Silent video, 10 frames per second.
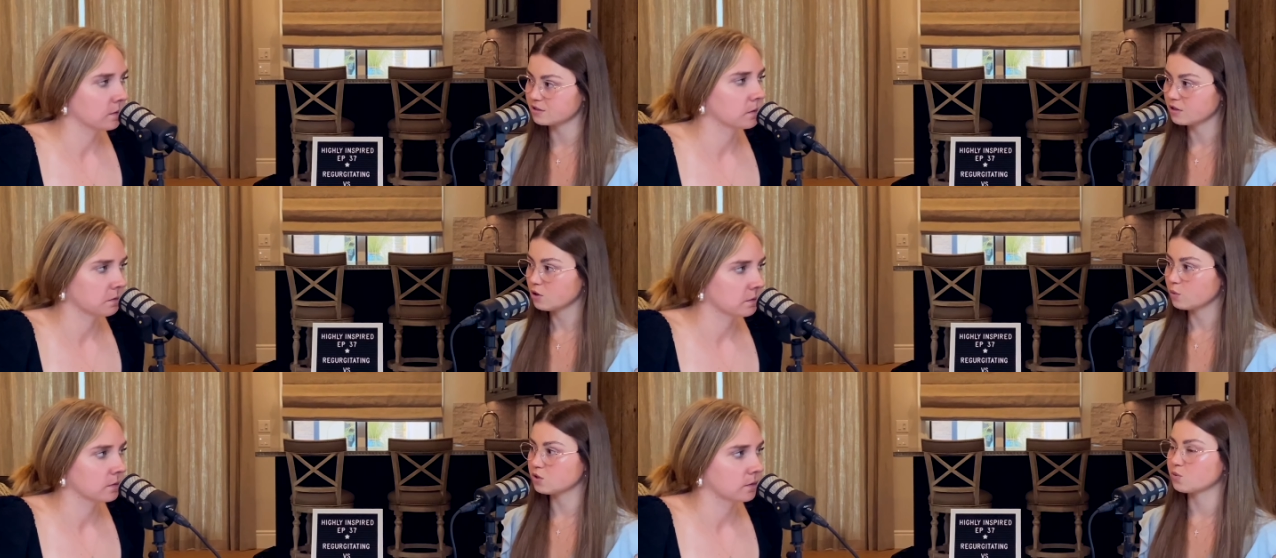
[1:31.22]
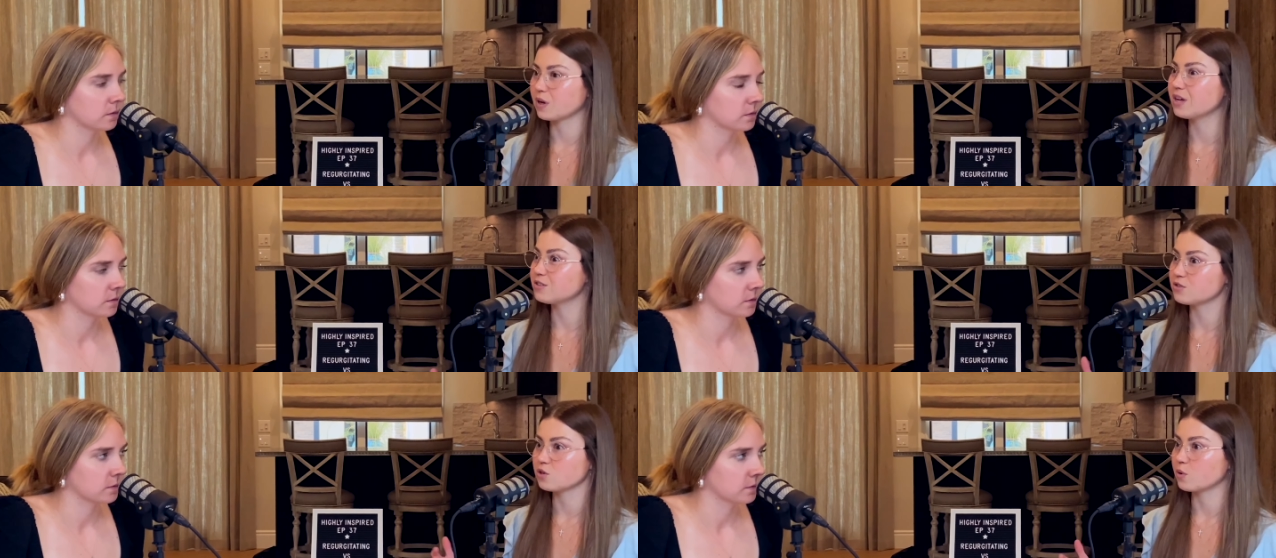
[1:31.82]
Speaker 1: mm-hmm. which is why kids
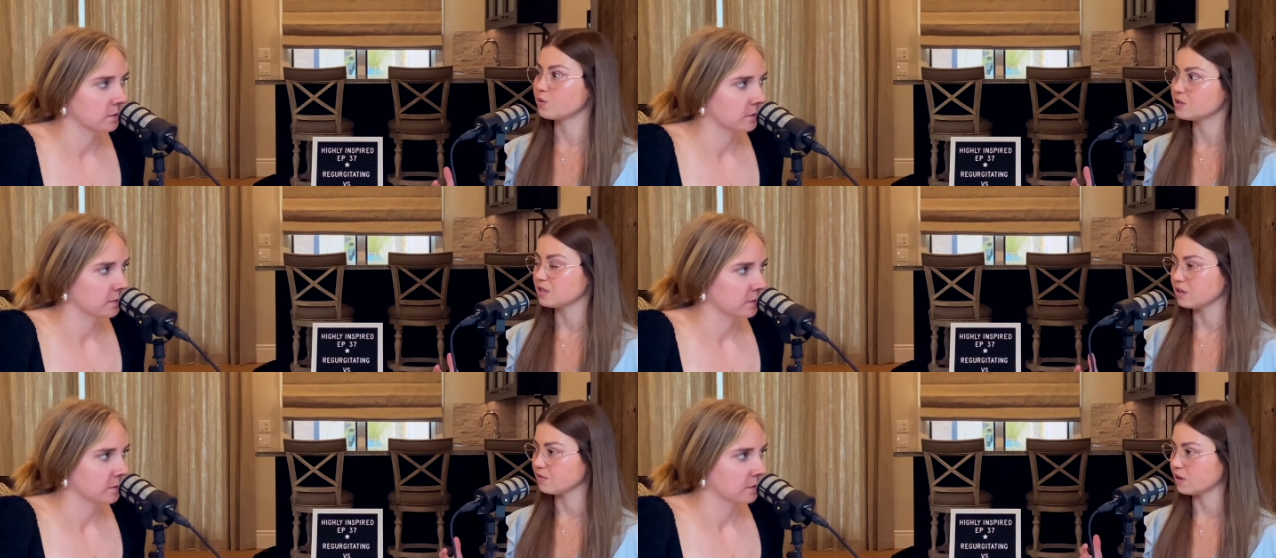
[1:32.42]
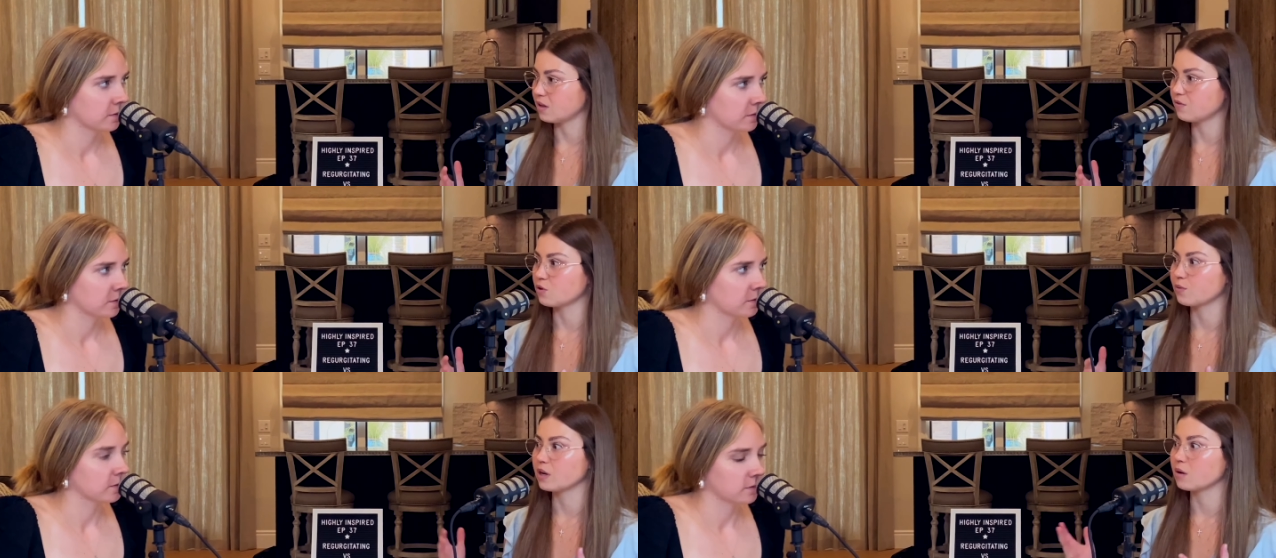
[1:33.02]
are so inquisitive. Like if
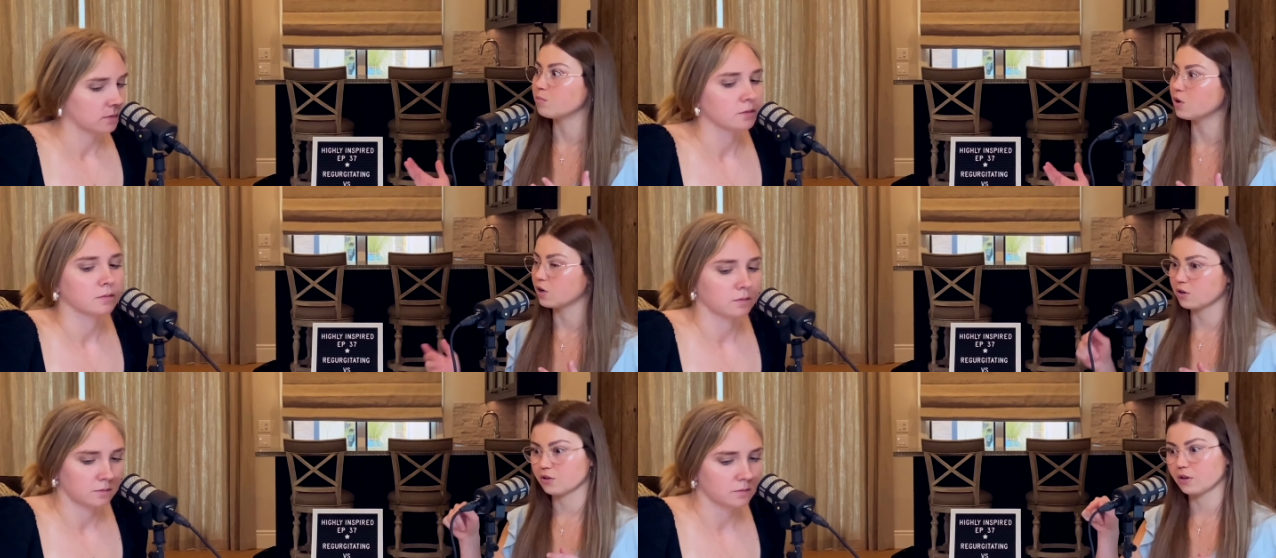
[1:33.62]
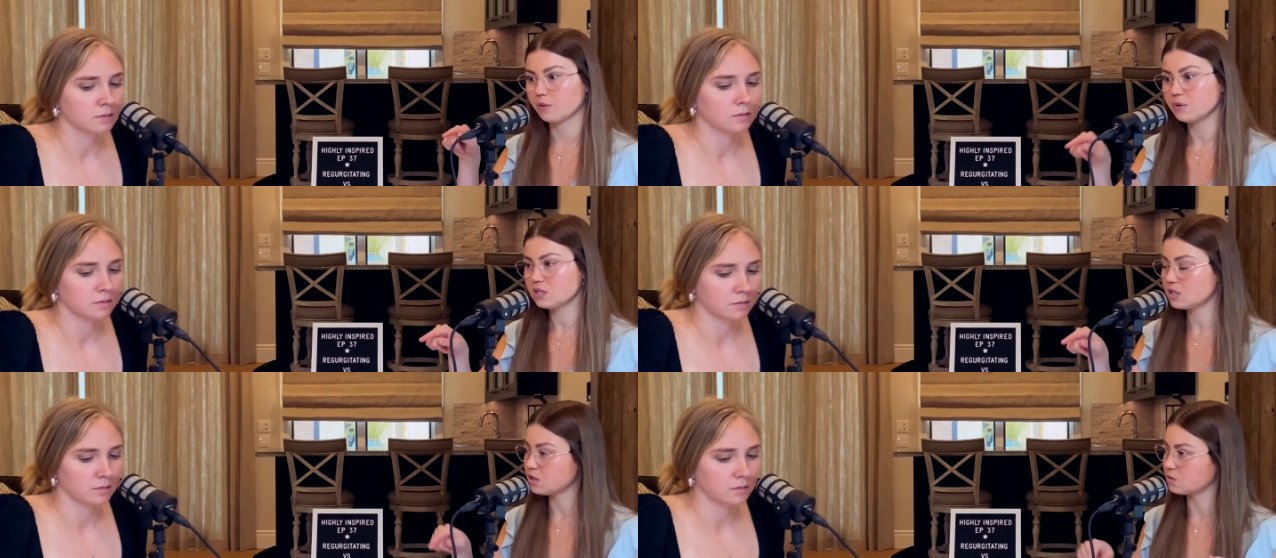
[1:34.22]
you're reading a book or they're like,
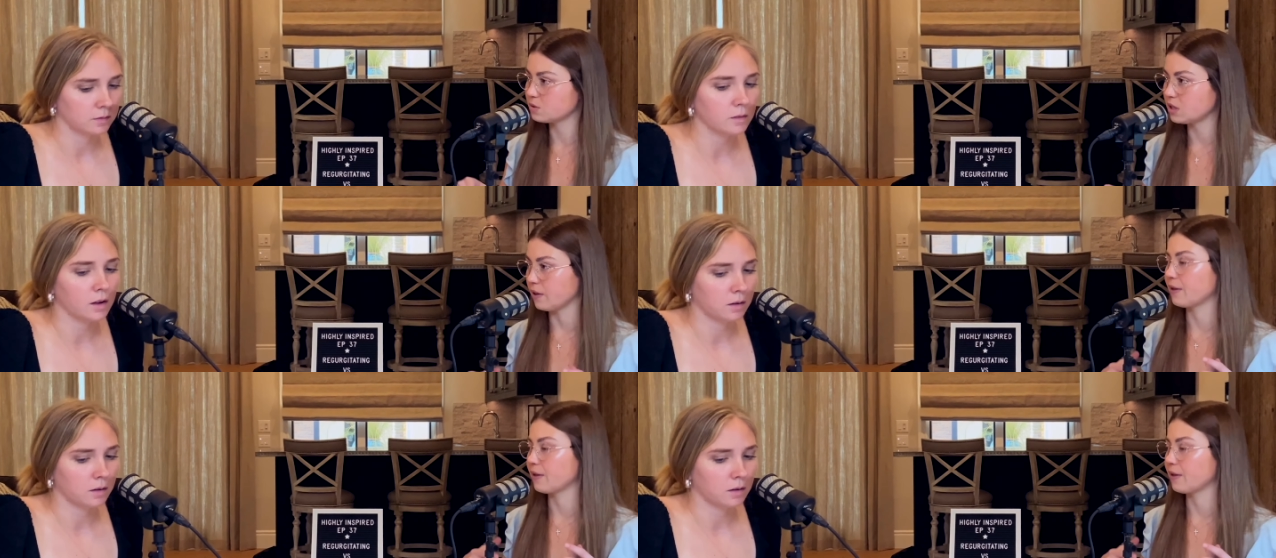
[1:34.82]
what's this or what's that?